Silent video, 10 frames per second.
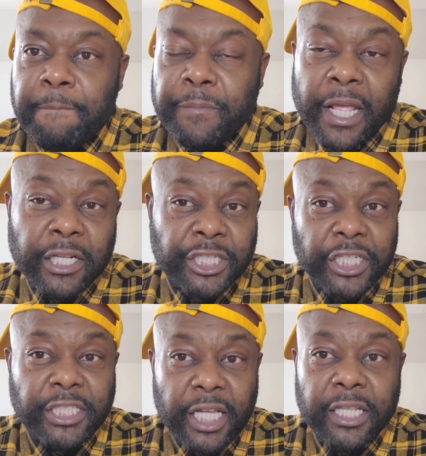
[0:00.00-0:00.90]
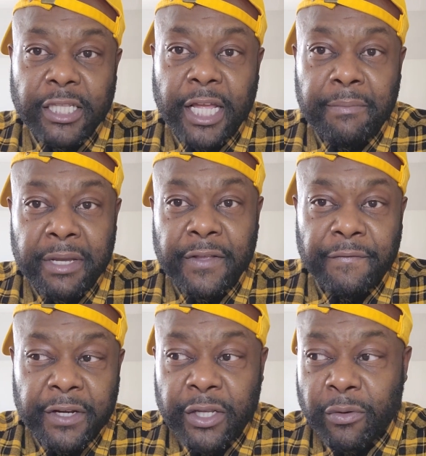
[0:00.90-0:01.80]
Now, just the other day, I made a
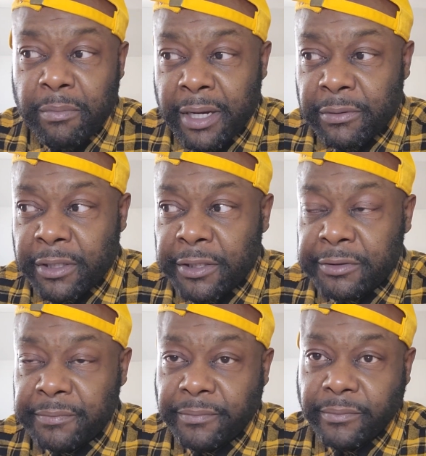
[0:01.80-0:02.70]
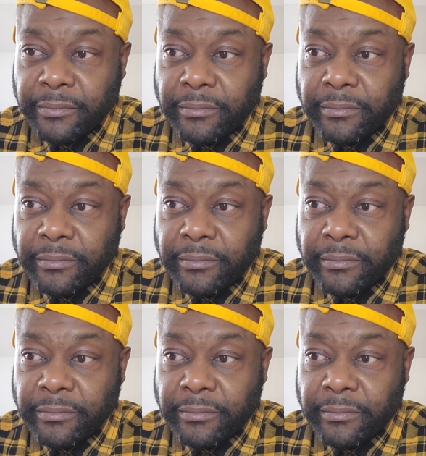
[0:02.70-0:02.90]
video about um,